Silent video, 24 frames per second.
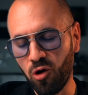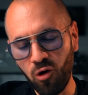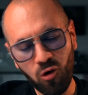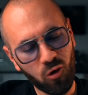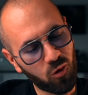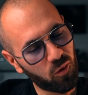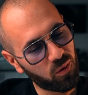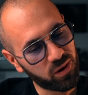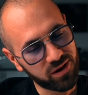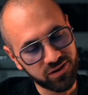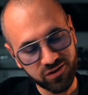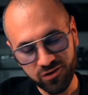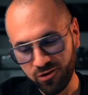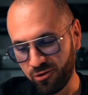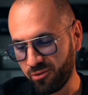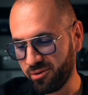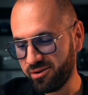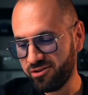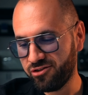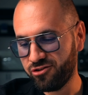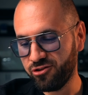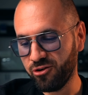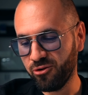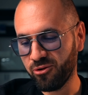always,
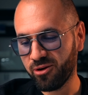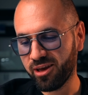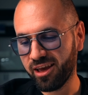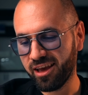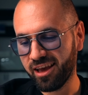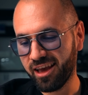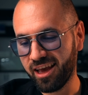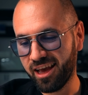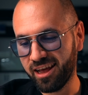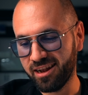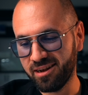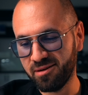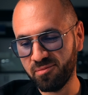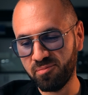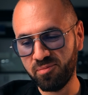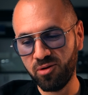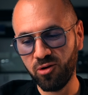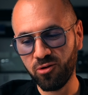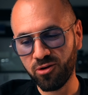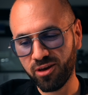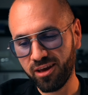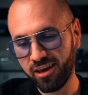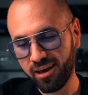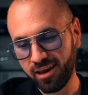always joking and
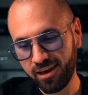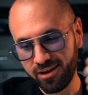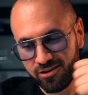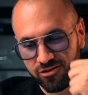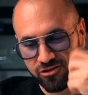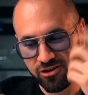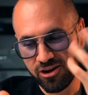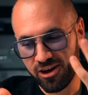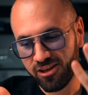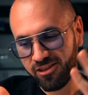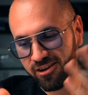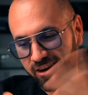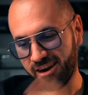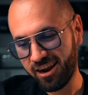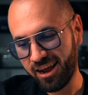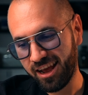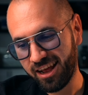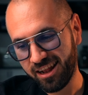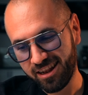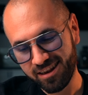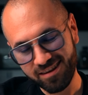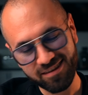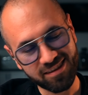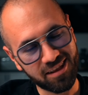poking each other
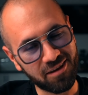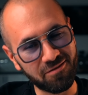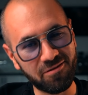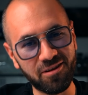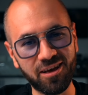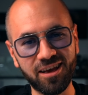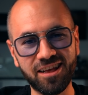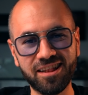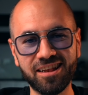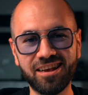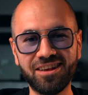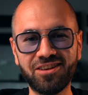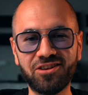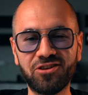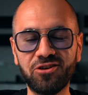and stuff like this.